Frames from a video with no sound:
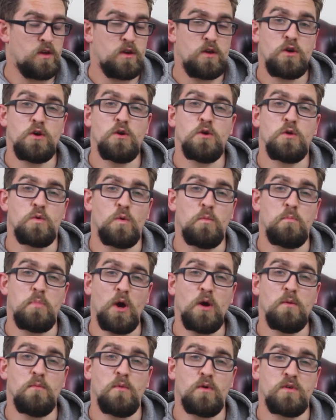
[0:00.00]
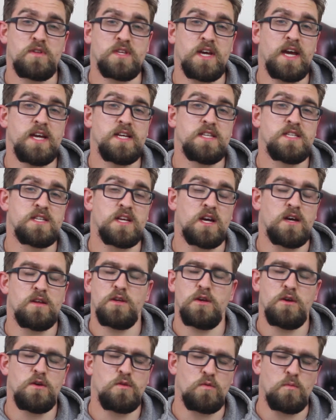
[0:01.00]
usual Bowmore taste,
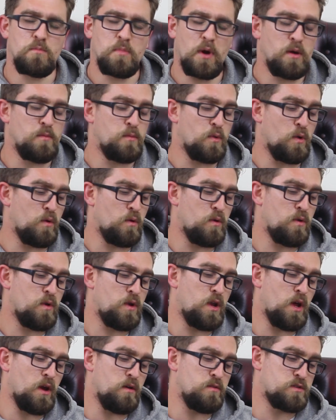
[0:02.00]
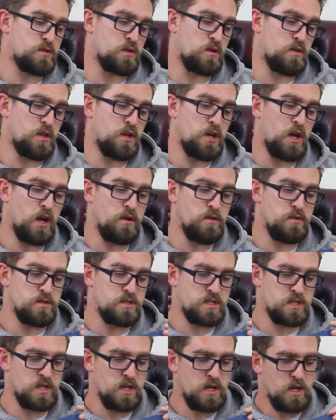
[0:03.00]
usual Bowmore notes on the
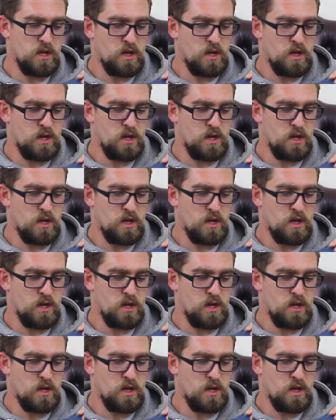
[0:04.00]
nose.